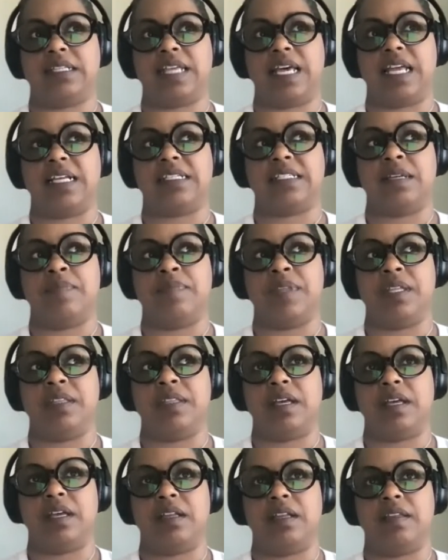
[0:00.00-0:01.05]
that is
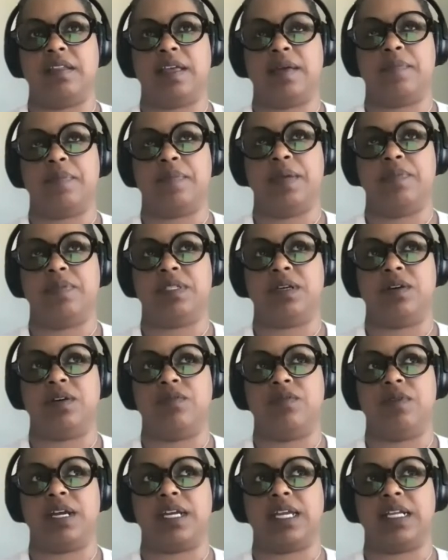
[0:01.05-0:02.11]
something that, that people
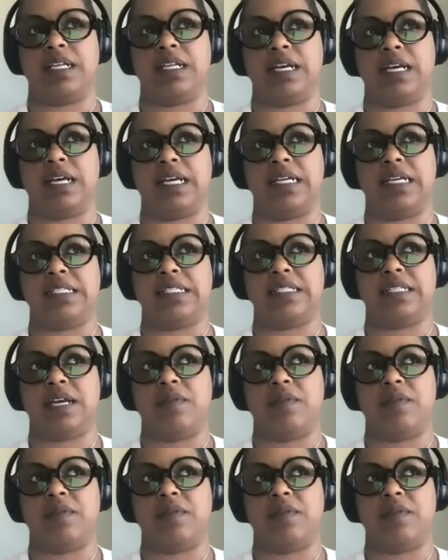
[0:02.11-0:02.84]
don't recognize,